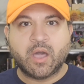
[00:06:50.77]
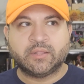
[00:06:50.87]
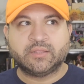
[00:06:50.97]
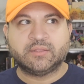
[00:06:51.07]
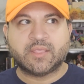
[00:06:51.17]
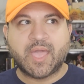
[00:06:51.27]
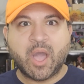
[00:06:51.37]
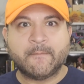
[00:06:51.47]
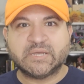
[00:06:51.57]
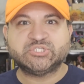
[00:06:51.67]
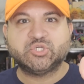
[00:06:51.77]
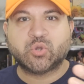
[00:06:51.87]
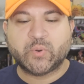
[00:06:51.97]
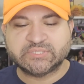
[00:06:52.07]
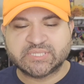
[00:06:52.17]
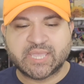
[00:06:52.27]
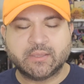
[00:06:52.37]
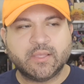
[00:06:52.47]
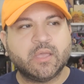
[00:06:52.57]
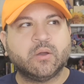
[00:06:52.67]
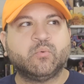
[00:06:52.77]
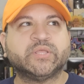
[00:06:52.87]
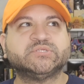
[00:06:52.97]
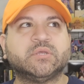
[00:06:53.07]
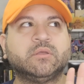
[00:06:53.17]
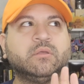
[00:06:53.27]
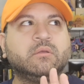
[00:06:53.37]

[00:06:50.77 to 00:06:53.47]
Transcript: on how much you're going to get, which